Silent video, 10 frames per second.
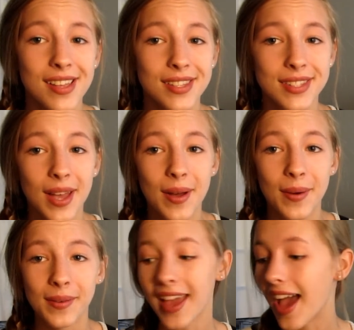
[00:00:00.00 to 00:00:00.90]

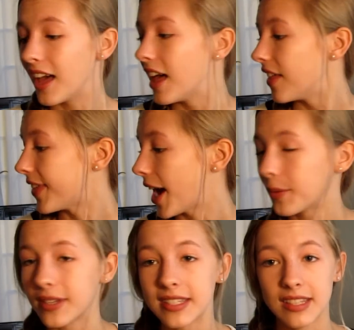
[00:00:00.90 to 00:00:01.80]
So yeah,
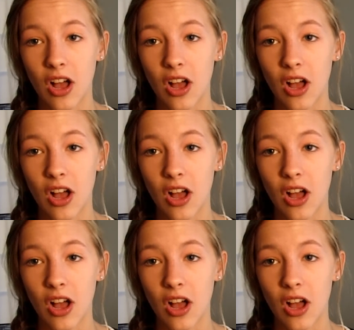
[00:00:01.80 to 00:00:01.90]
that was